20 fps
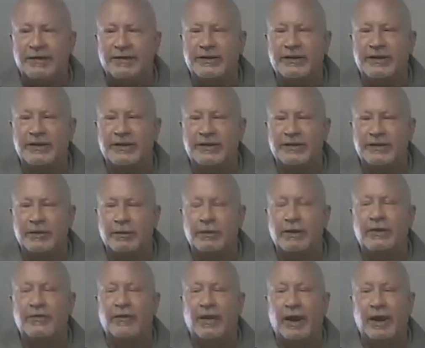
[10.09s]
six
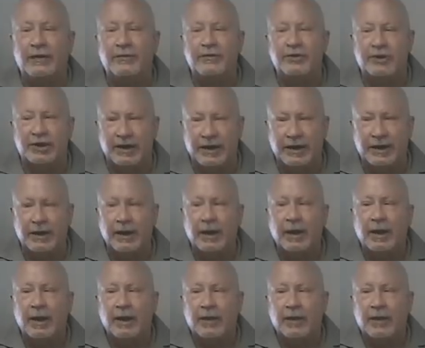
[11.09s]
thirty-five G